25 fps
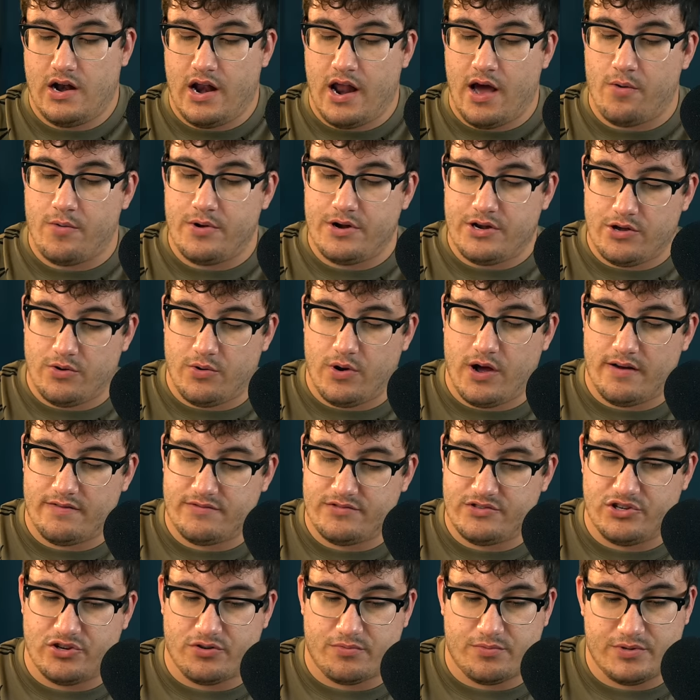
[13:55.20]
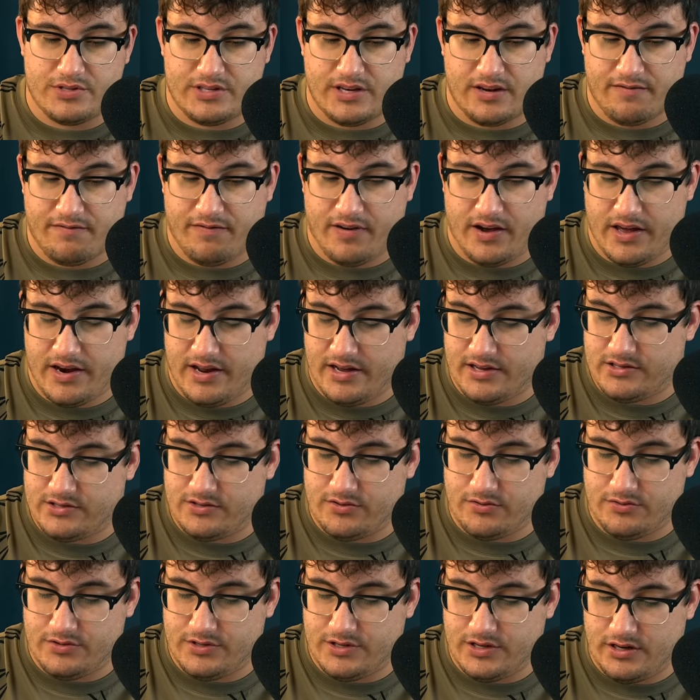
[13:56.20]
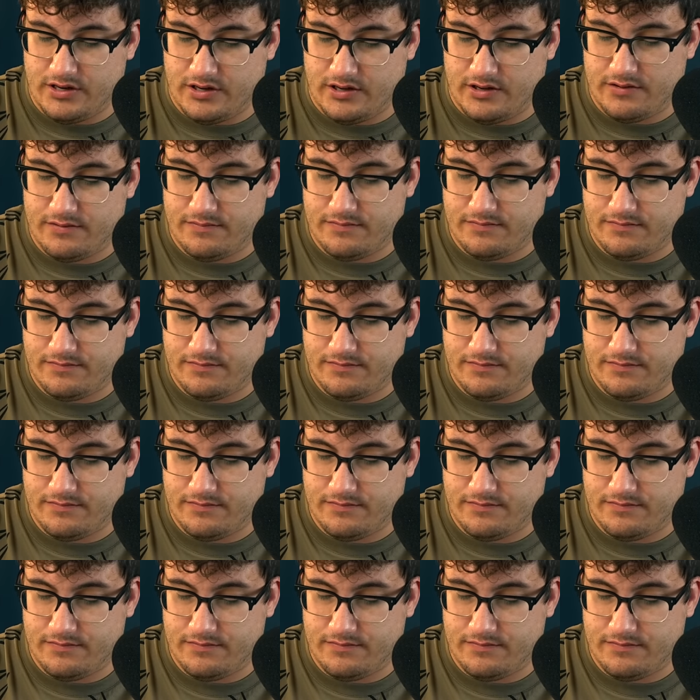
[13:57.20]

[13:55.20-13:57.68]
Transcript: Now we do have zero percent finance through Citi.